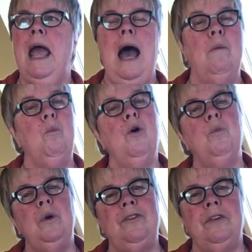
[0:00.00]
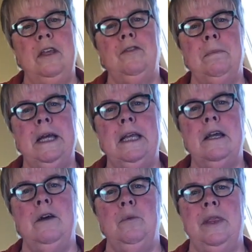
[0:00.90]
and what whiskies might
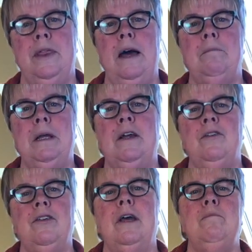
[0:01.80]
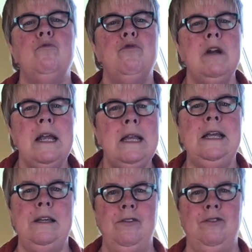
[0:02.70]
go with that, because I'm
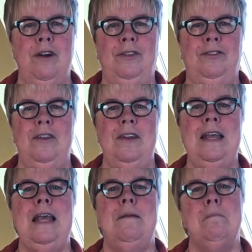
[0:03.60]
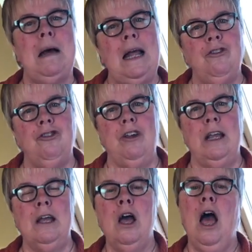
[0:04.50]
really interested in
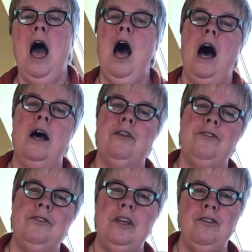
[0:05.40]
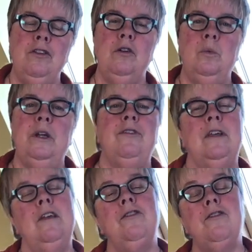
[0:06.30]
matching seasonal
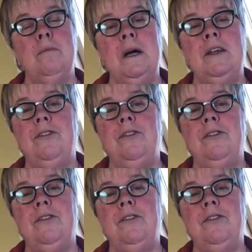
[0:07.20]
whiskies to my